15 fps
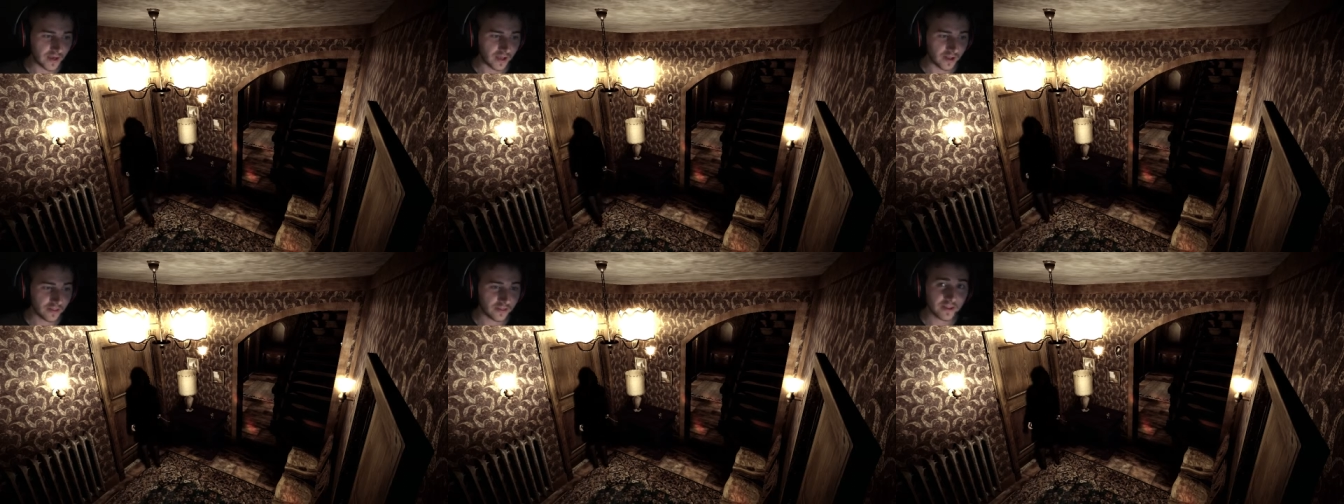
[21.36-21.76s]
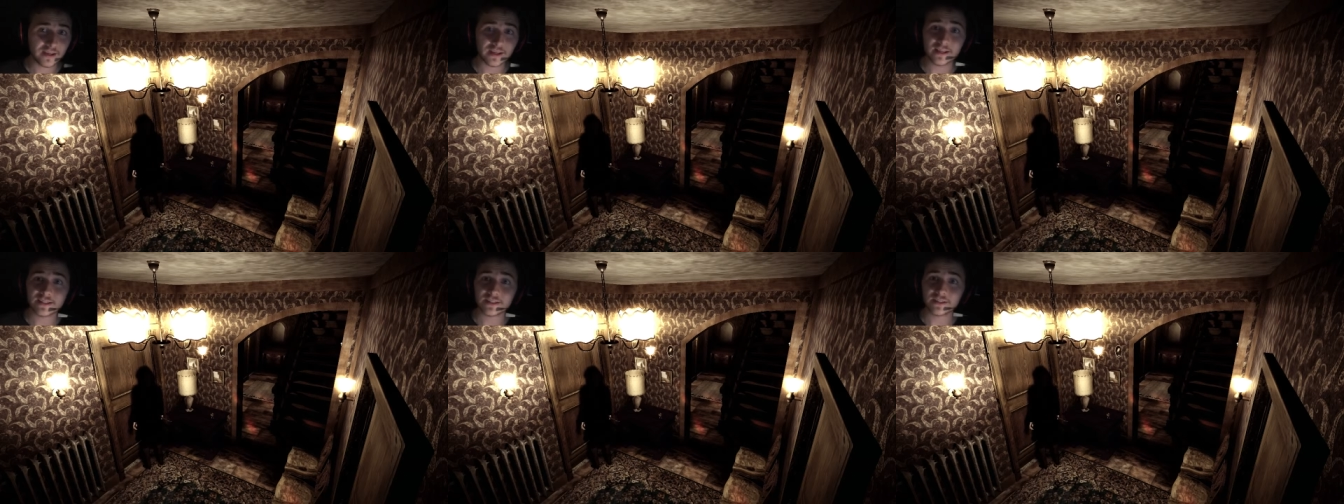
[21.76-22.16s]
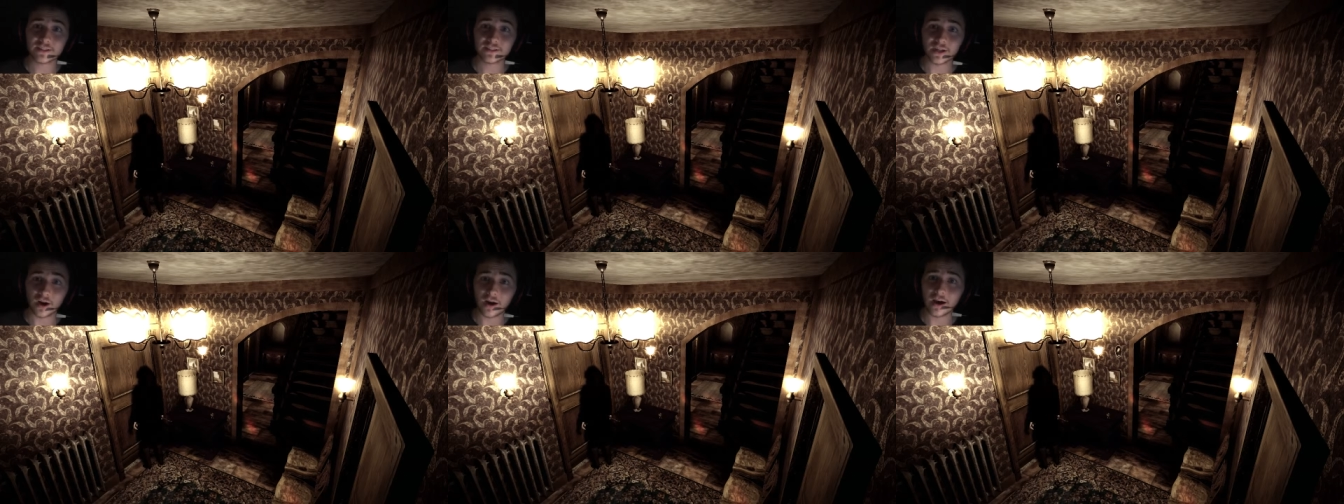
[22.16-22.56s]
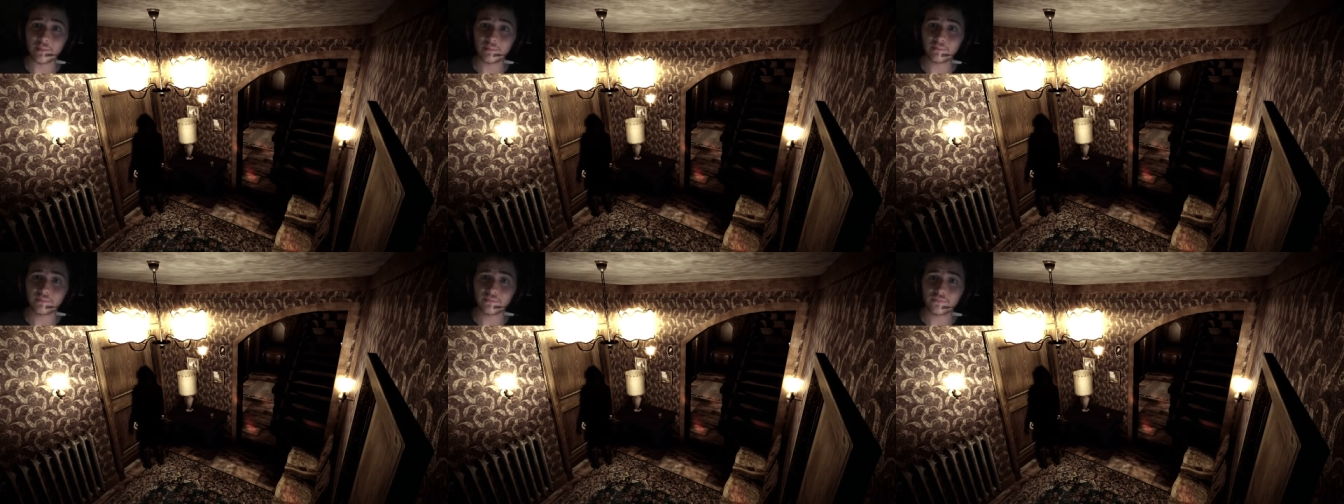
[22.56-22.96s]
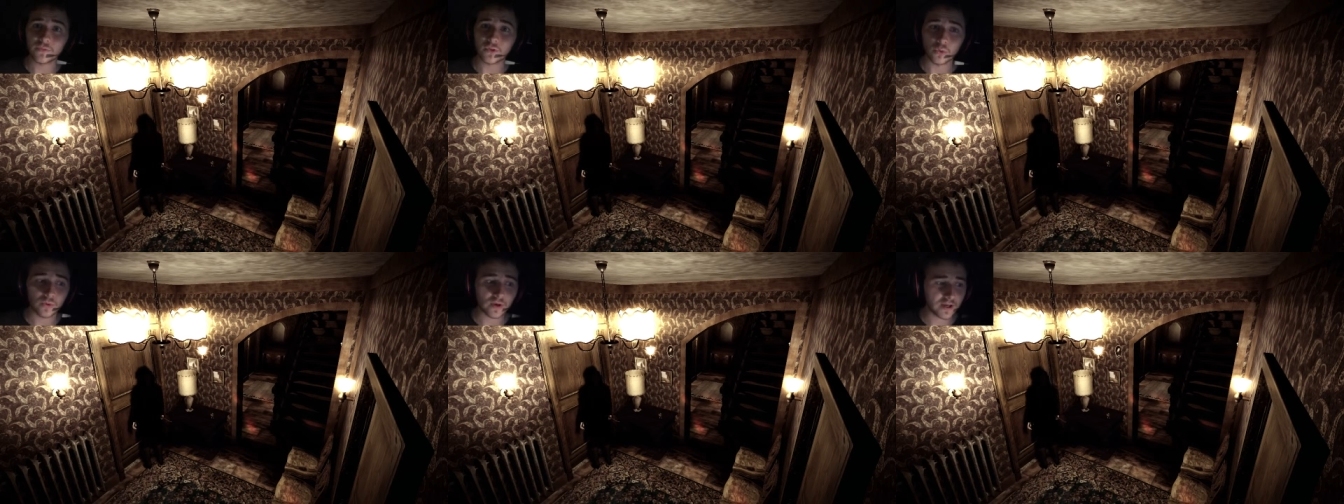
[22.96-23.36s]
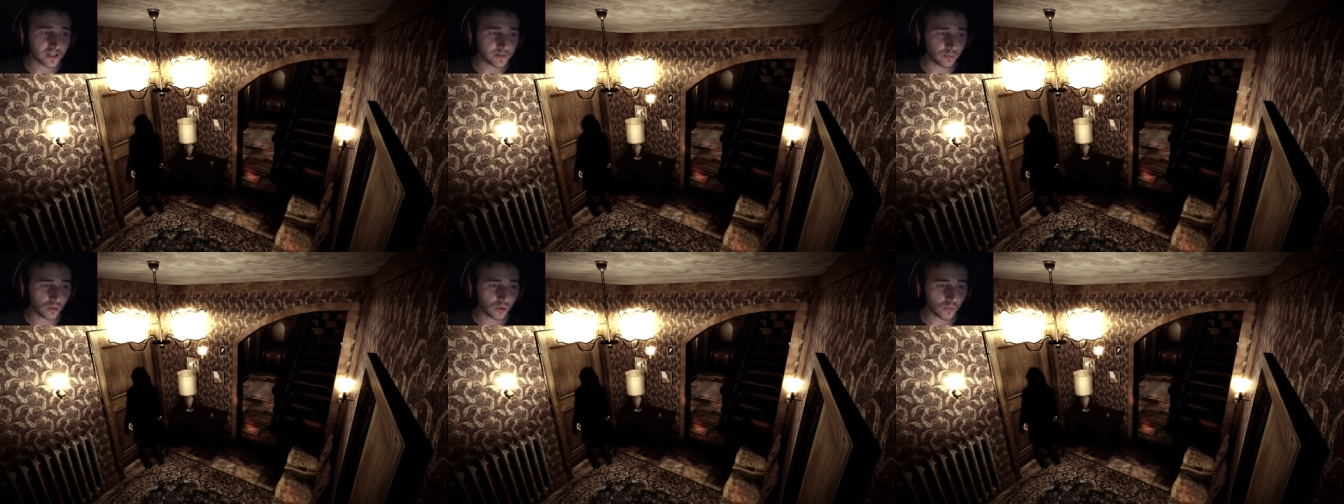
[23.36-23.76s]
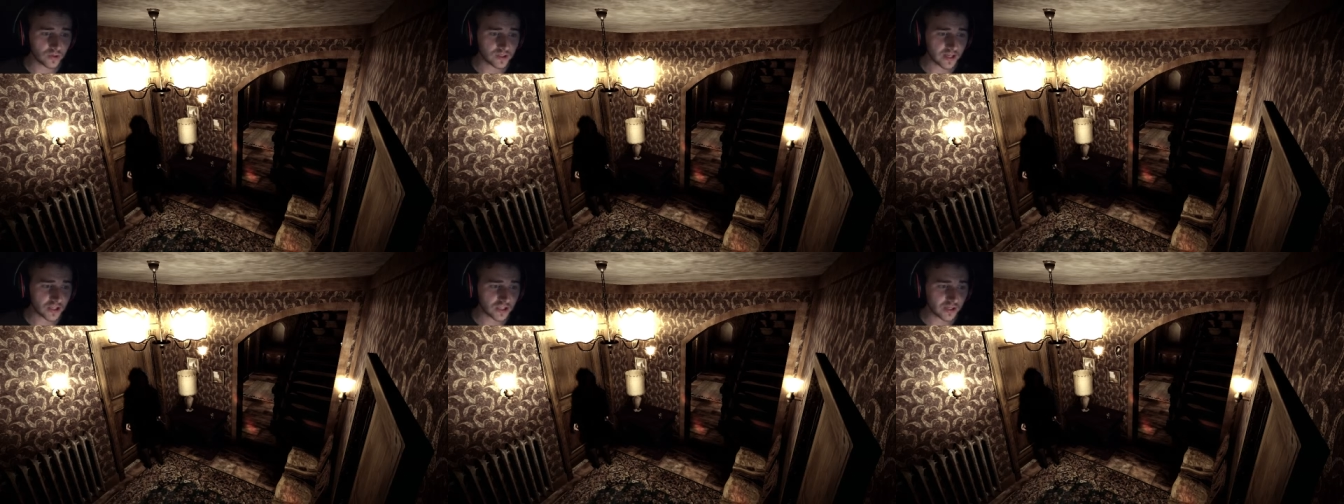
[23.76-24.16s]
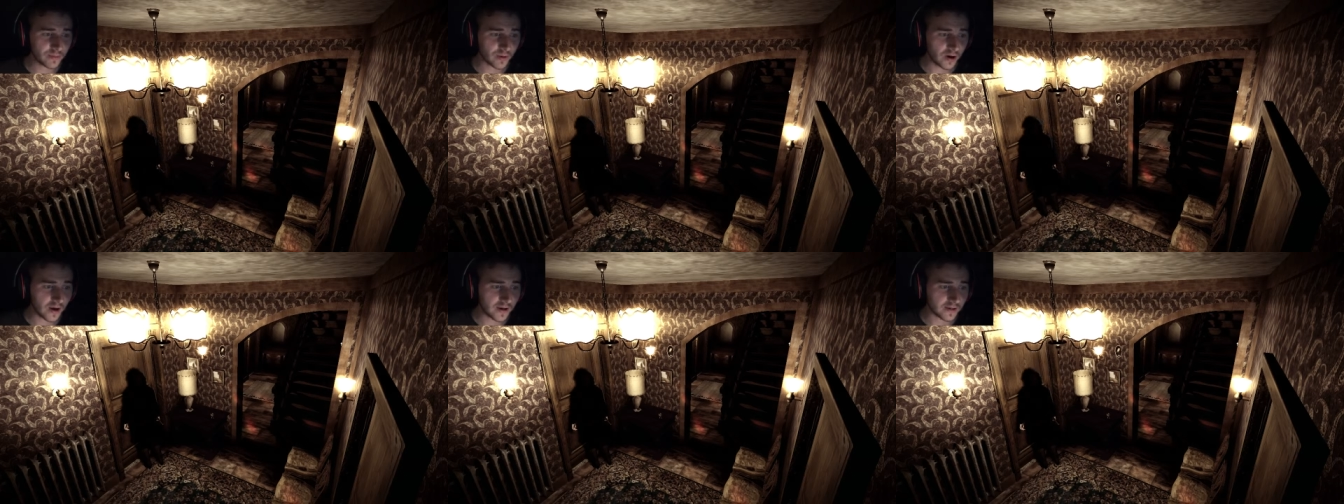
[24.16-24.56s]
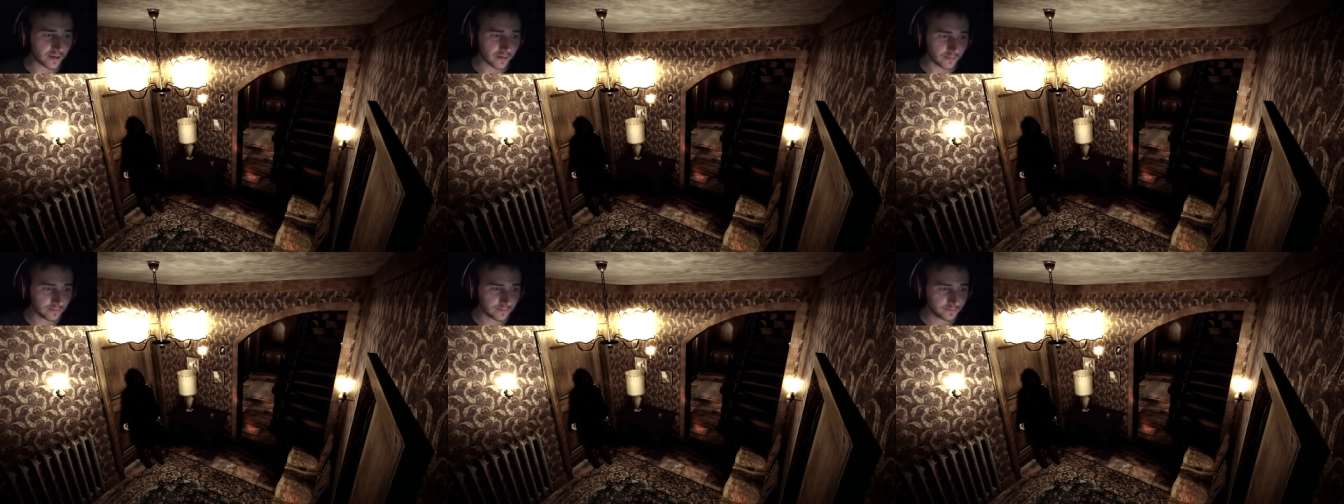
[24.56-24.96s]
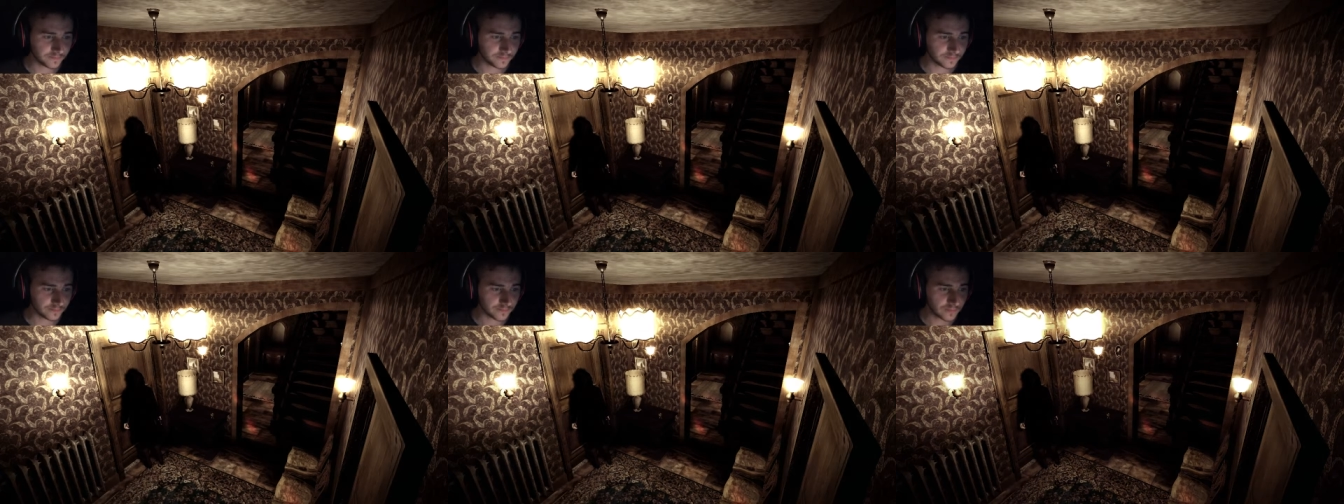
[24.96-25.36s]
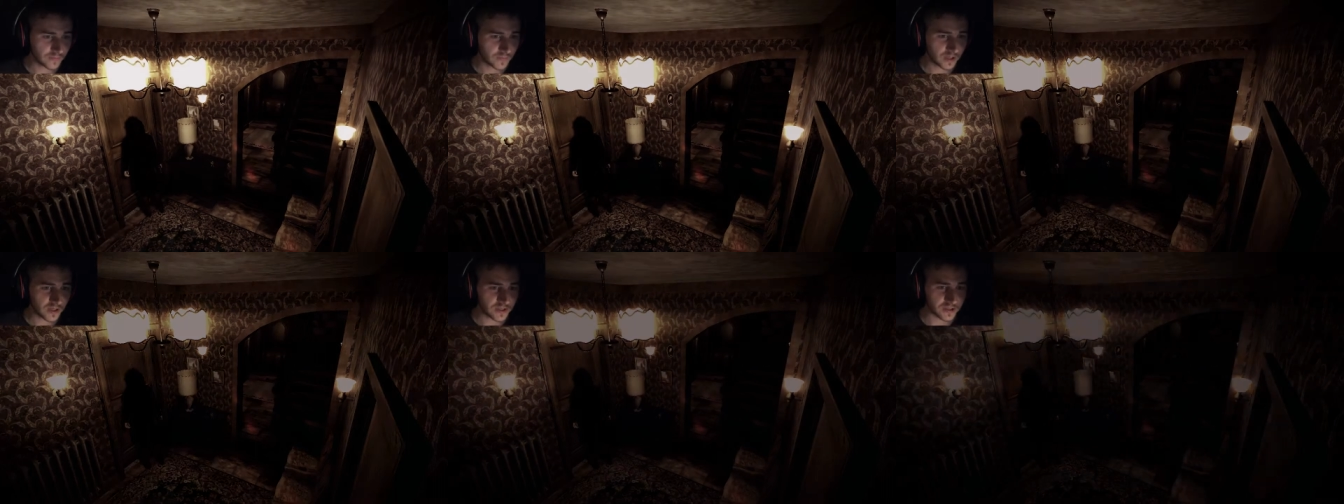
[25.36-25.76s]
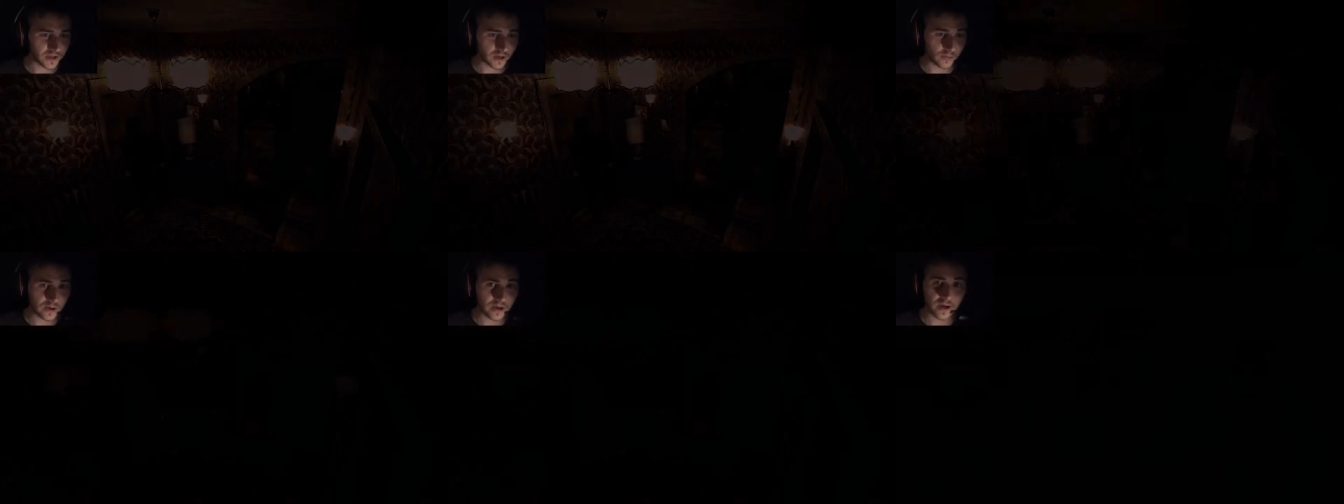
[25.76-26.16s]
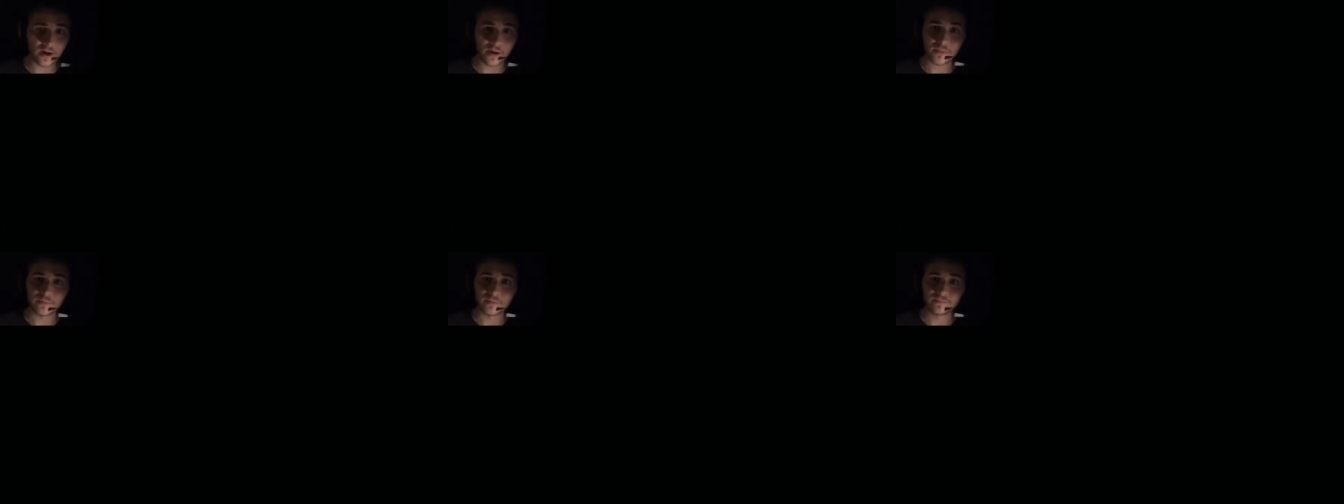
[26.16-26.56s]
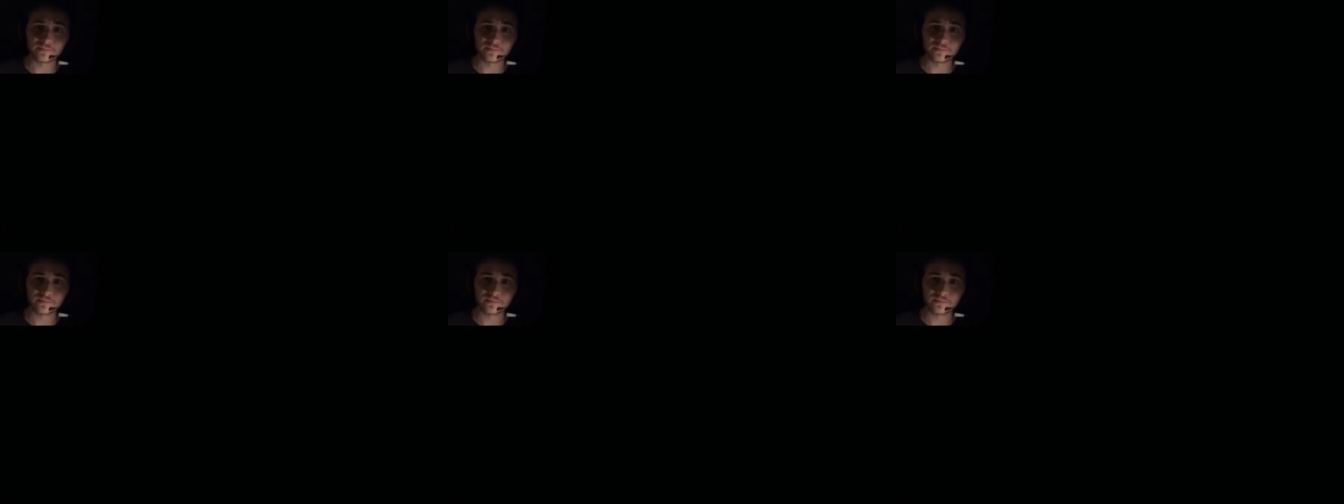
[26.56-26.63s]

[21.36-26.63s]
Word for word: I think it's time that we explore what's actually behind it. So here we go.